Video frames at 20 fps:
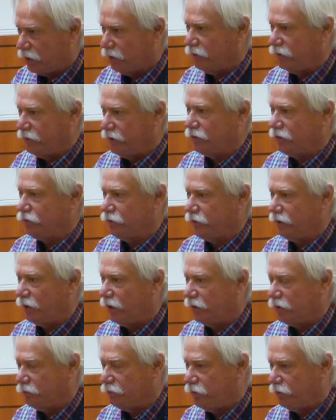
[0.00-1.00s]
of the things we like
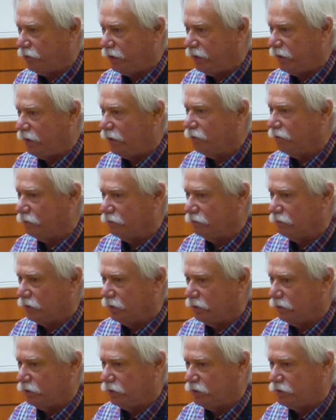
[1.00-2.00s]
to point out
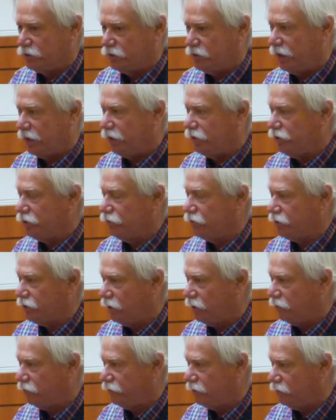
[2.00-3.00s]
in this age of cell
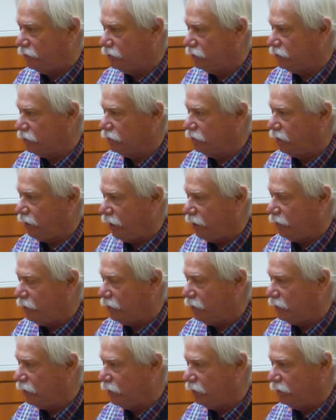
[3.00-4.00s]
phones and
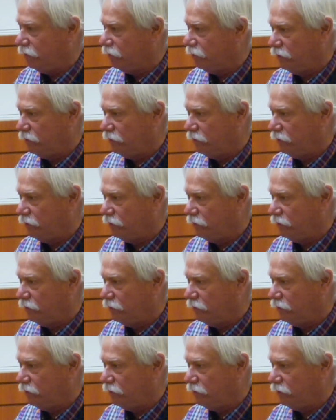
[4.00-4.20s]
cable and